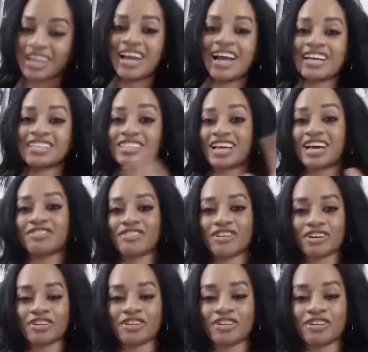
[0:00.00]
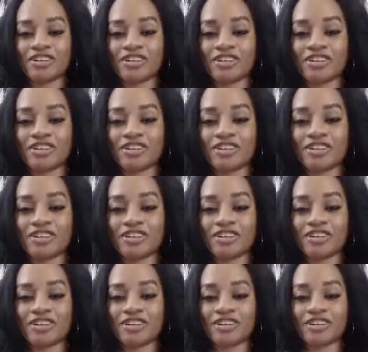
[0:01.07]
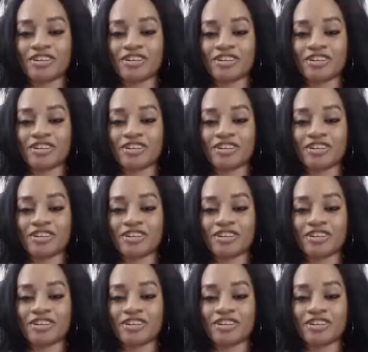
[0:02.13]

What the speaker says: Because I got very flexible options in there.